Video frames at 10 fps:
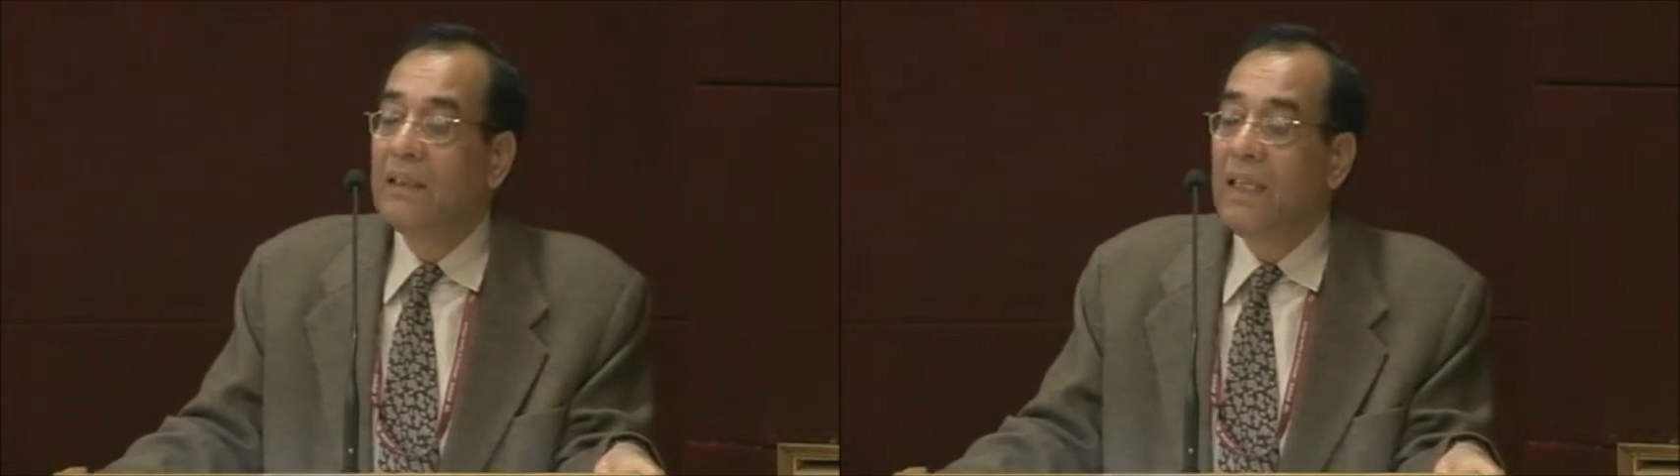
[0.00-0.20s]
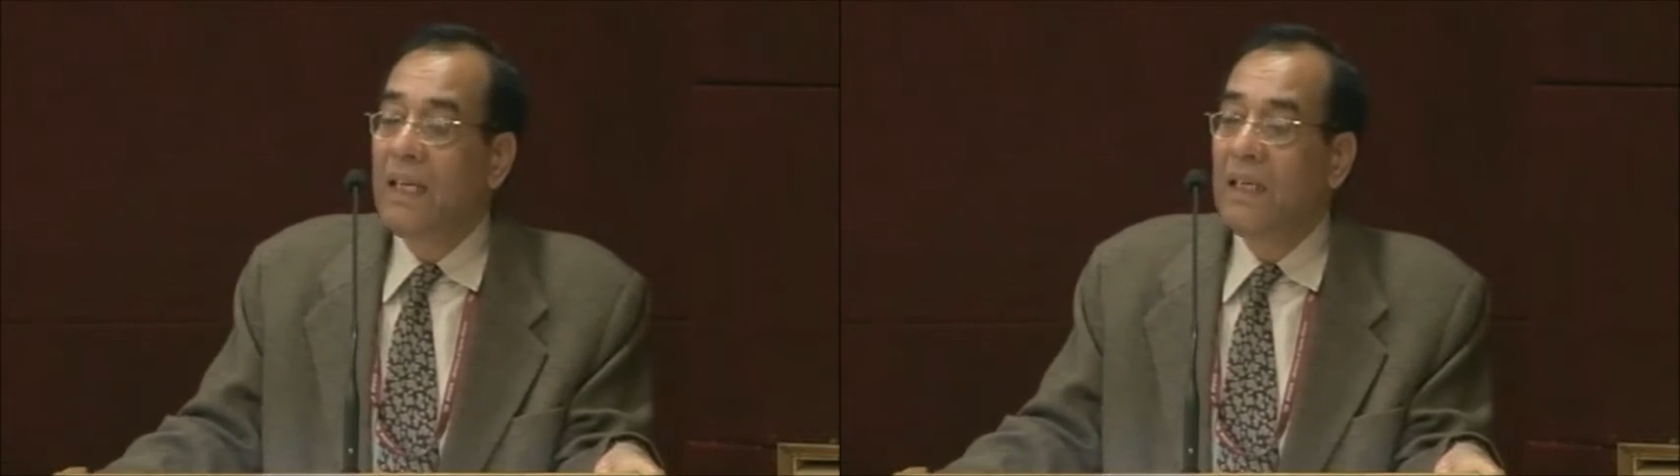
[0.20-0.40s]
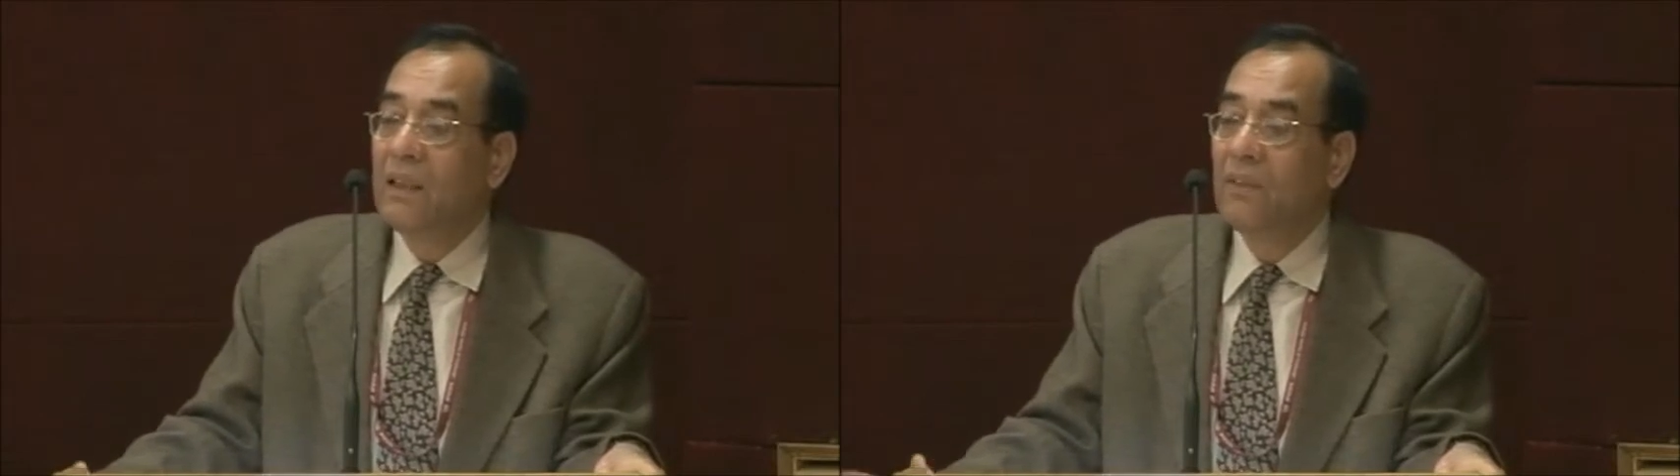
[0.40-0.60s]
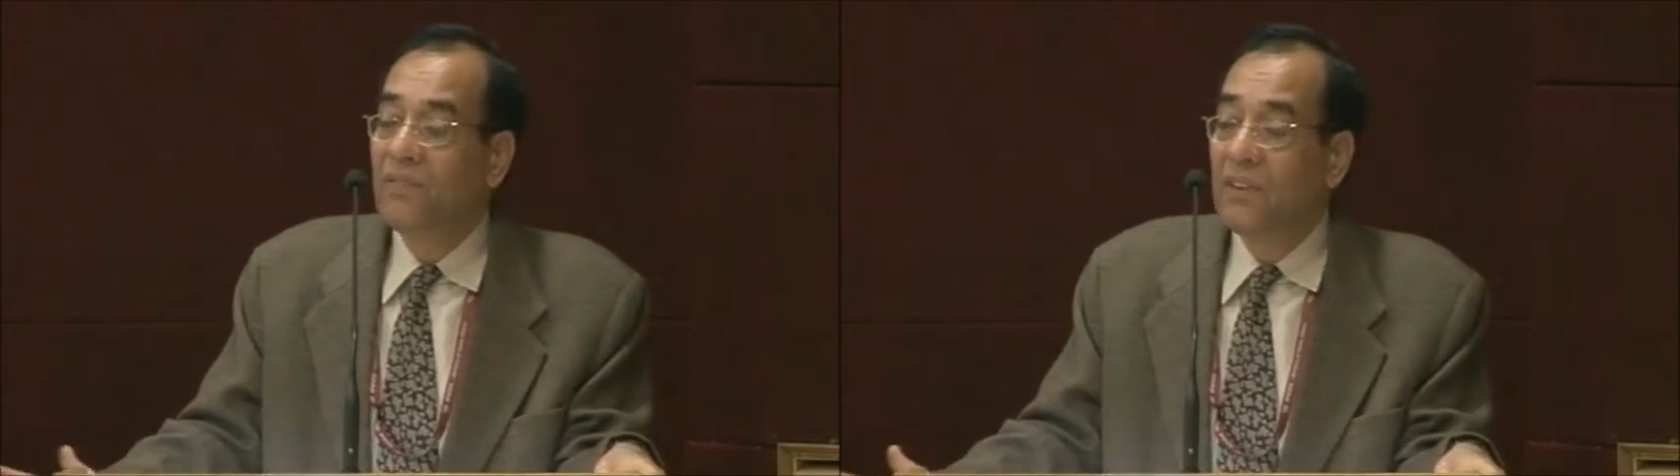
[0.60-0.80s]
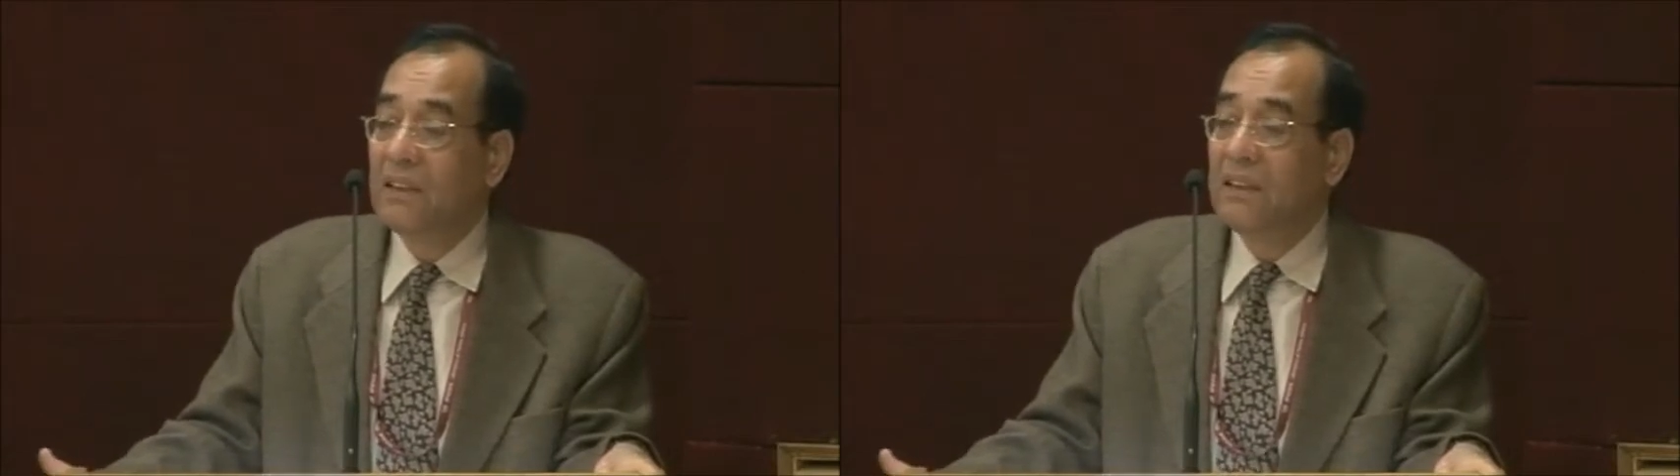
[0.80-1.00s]
the, the
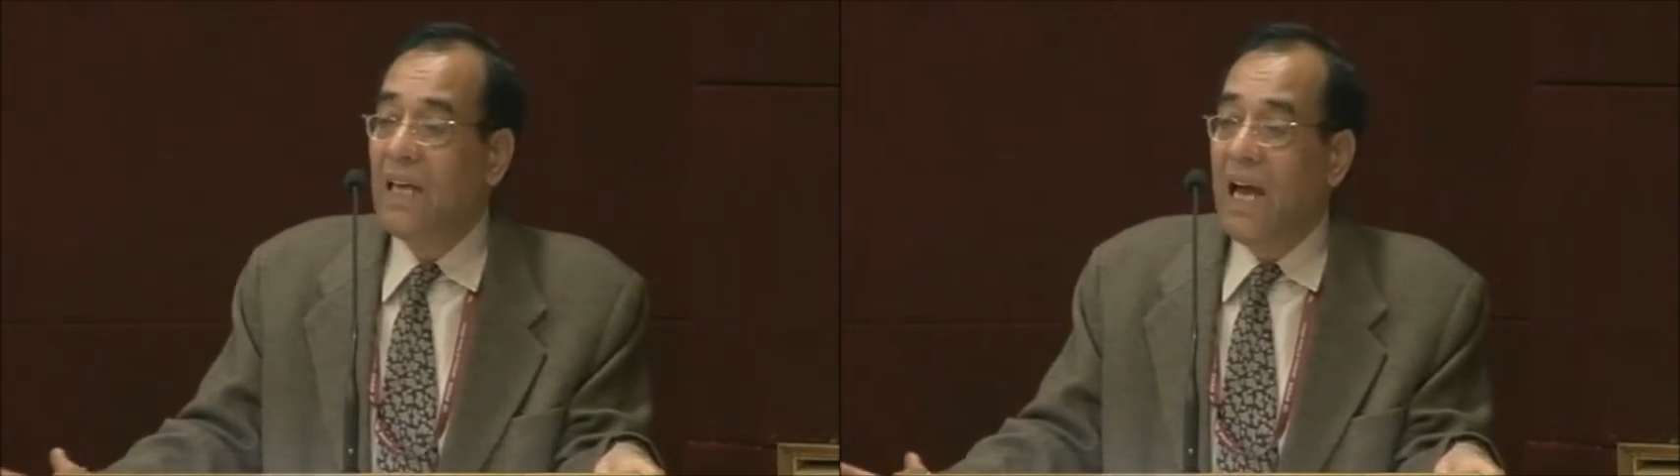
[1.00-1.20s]
first